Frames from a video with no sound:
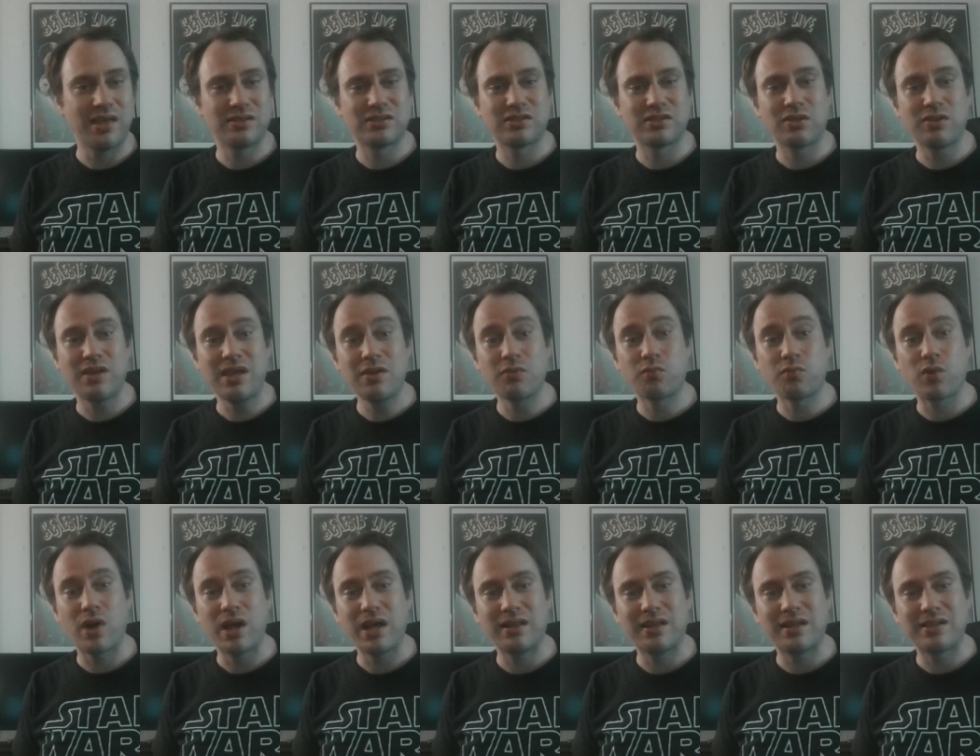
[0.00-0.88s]
so they can
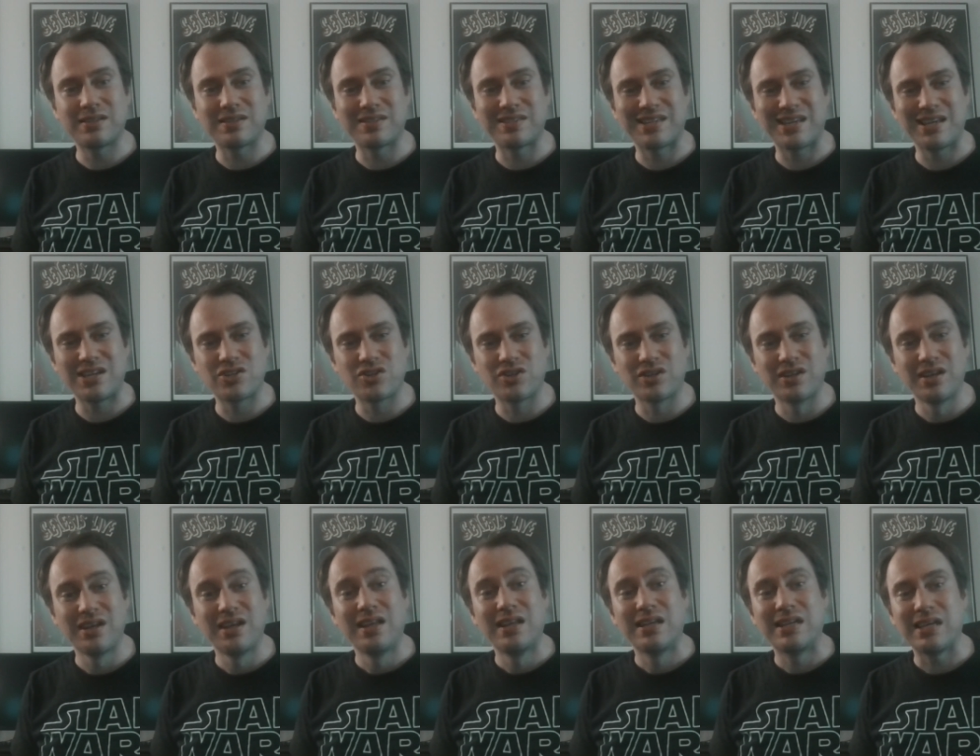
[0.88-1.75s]
write legislation
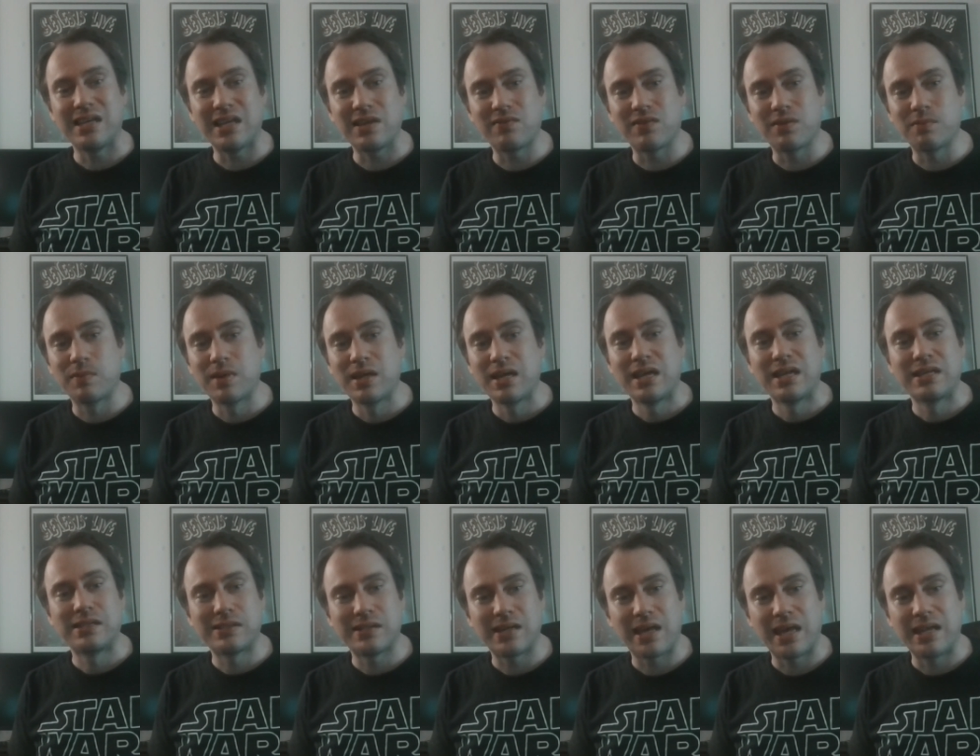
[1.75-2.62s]
to give him
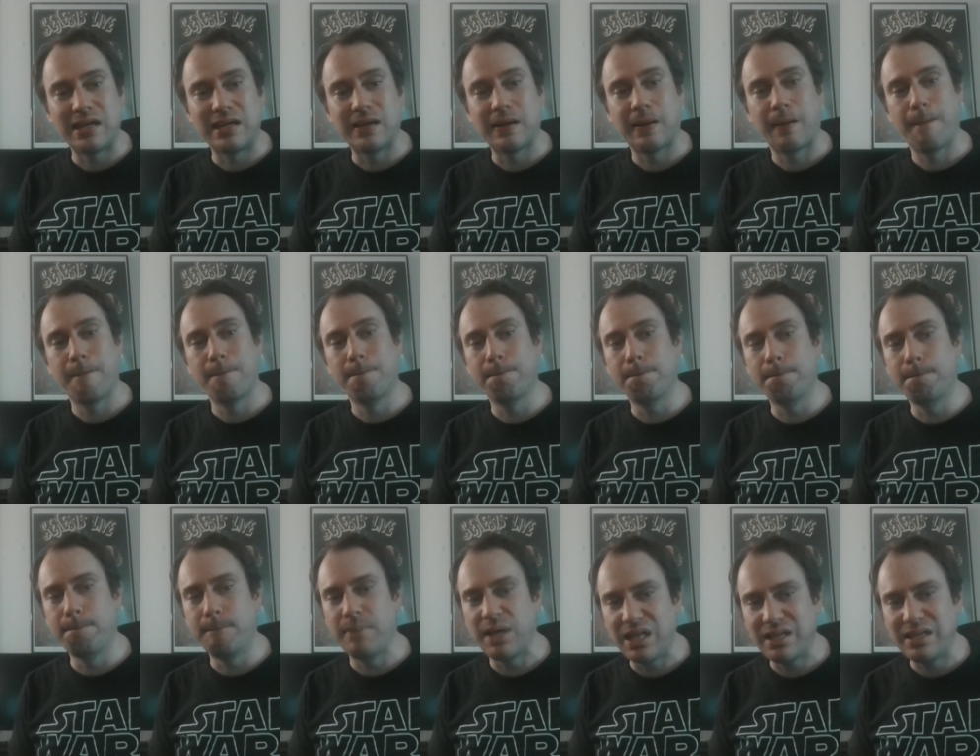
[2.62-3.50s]
$10
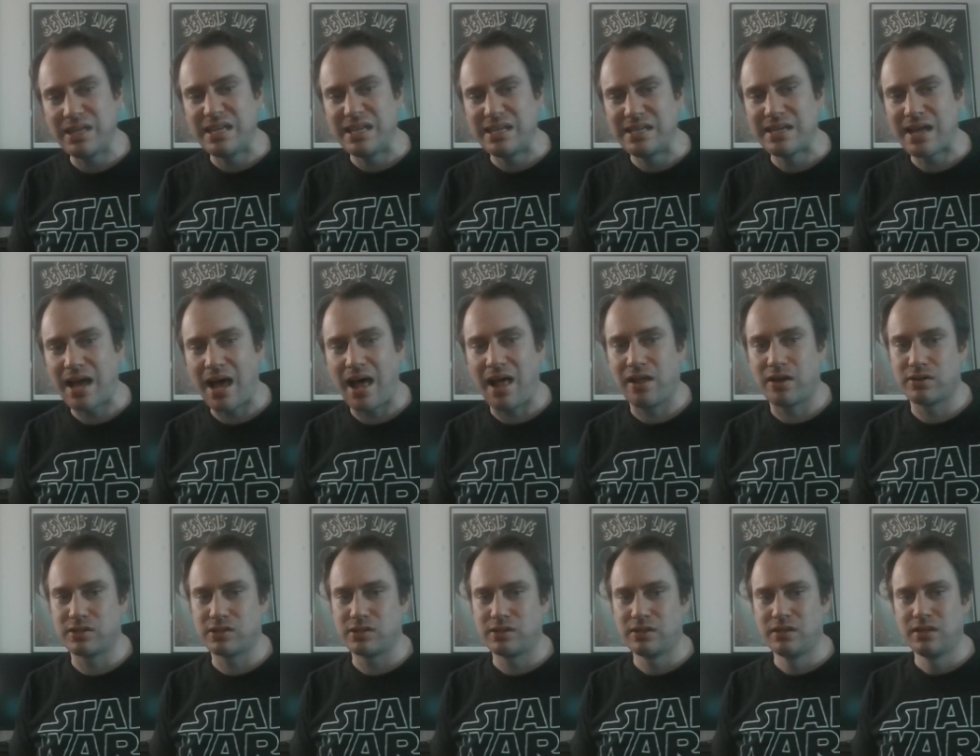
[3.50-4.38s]
billion
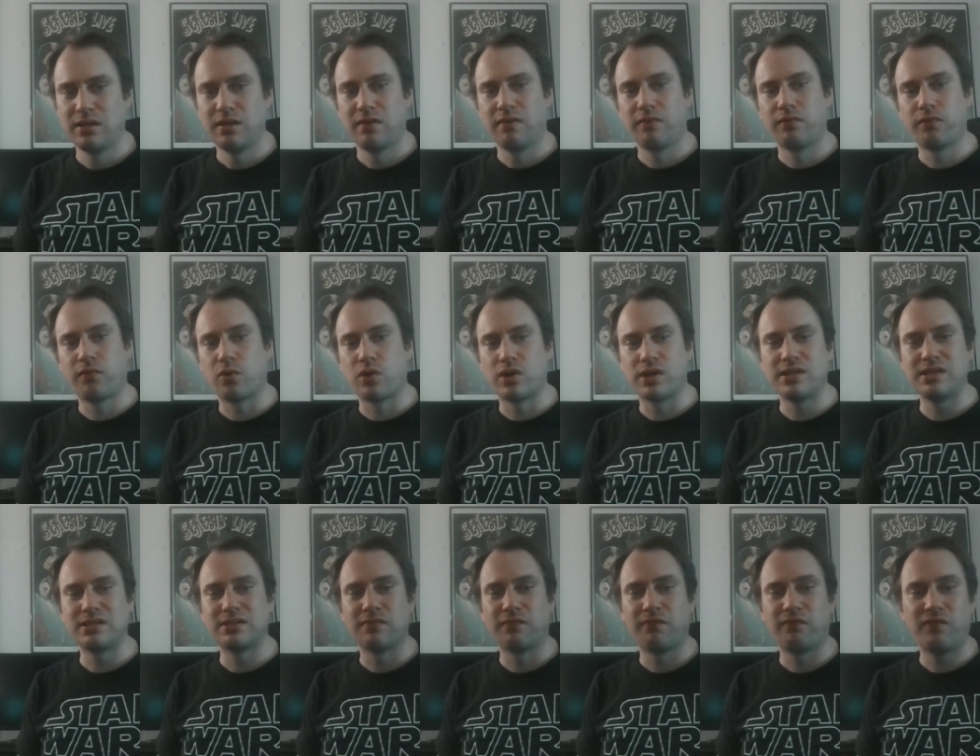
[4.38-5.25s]
dollars for
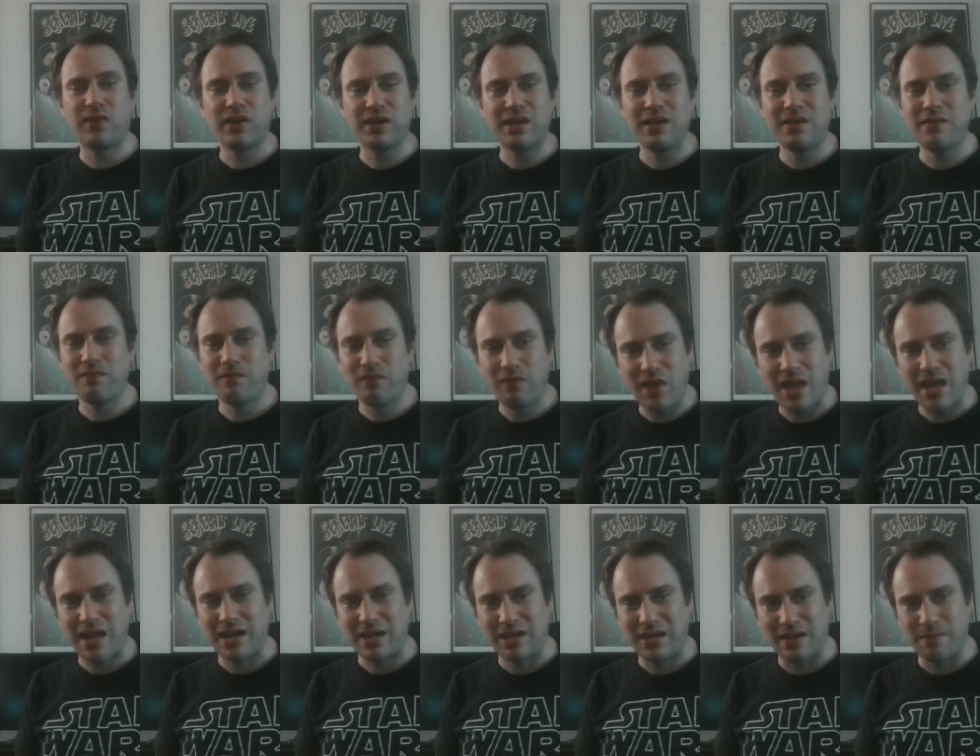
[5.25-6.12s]
his fucking
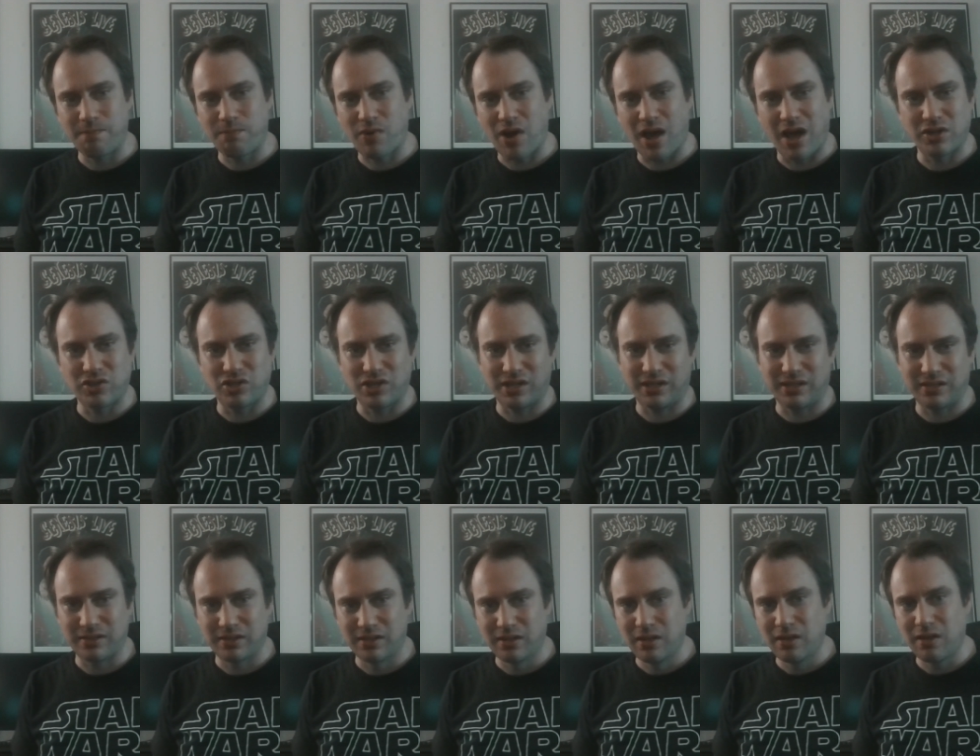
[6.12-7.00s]
vanity
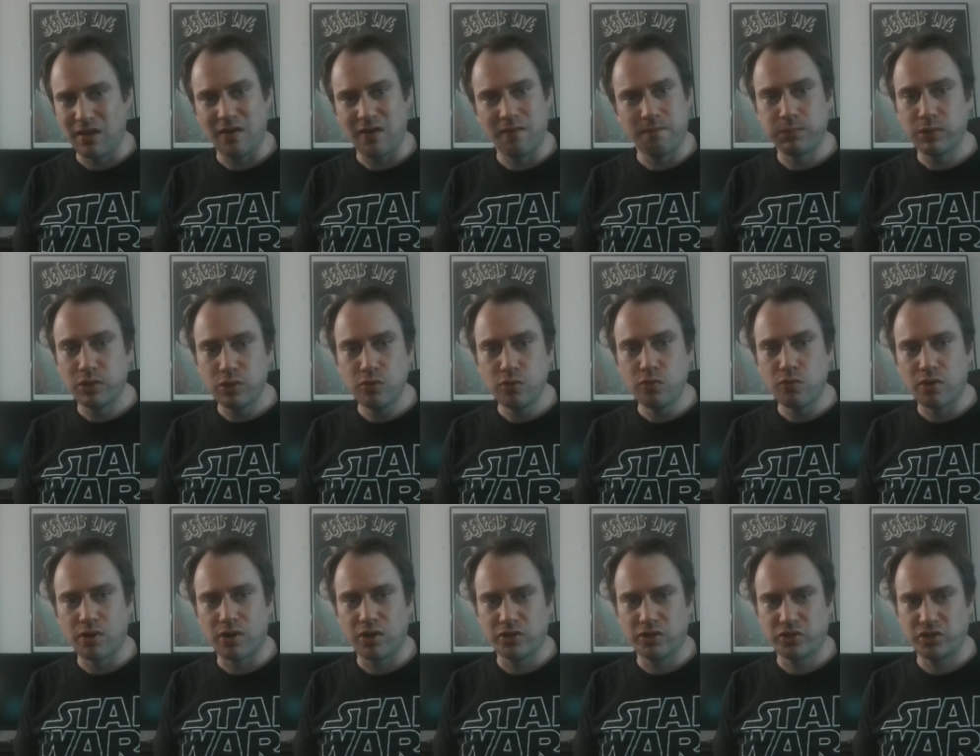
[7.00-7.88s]
project of Blue
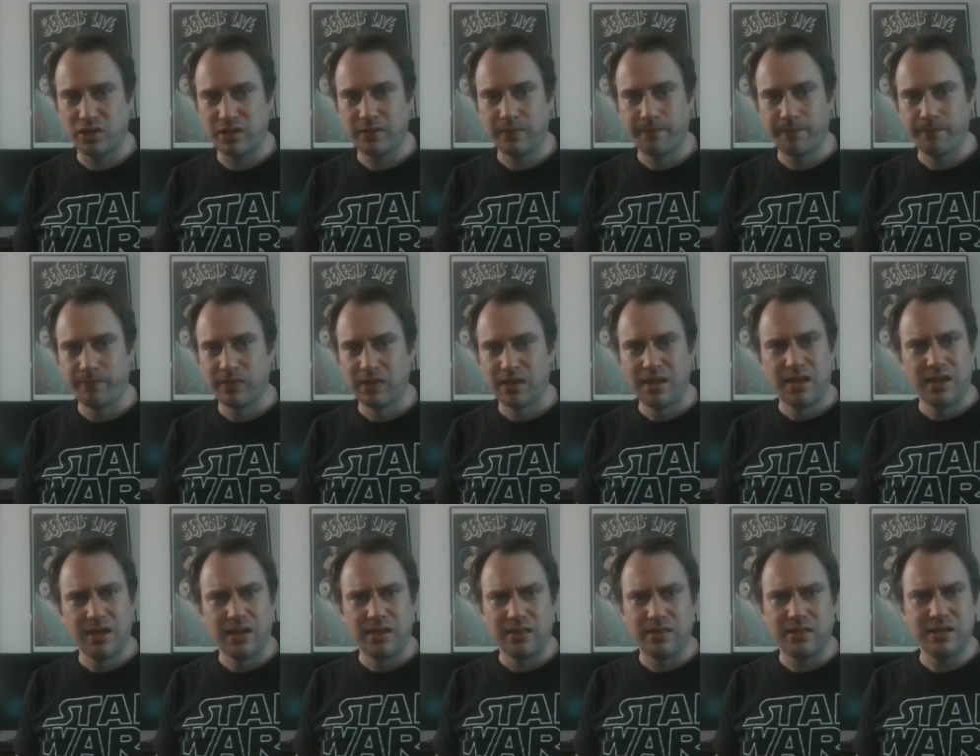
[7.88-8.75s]
Origin.
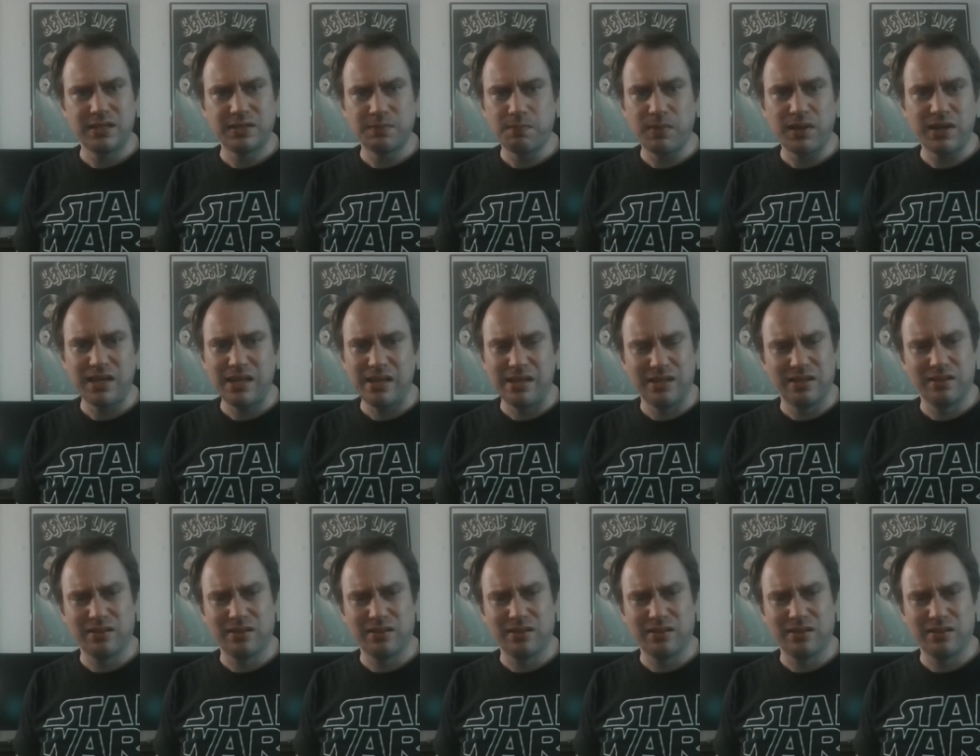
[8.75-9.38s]
This money